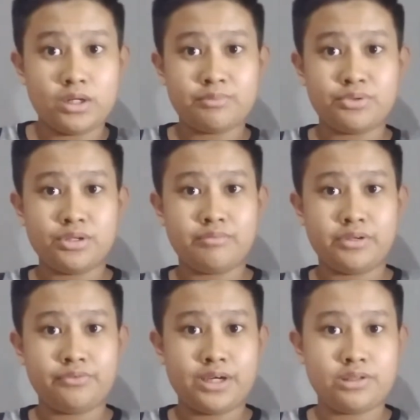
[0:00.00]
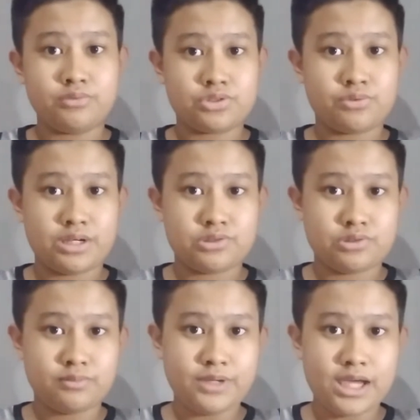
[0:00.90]
one point my father was crying
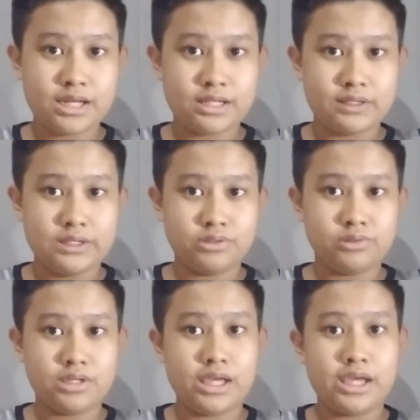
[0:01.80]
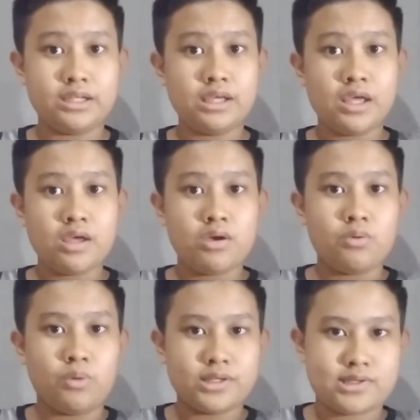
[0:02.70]
so bad that he only ate
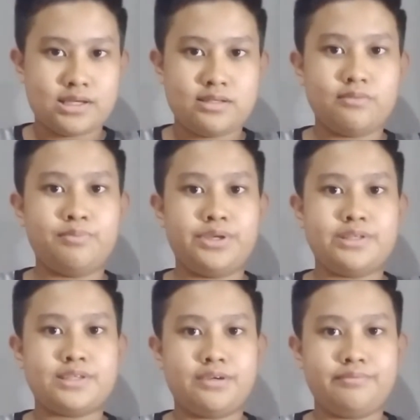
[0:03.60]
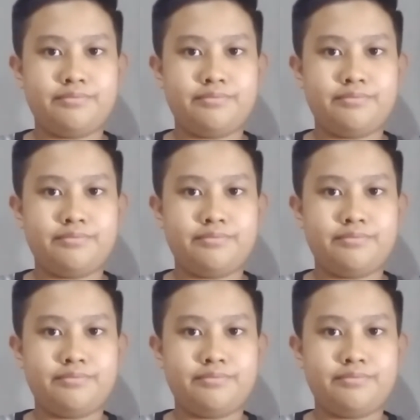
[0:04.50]
one slice of pizza.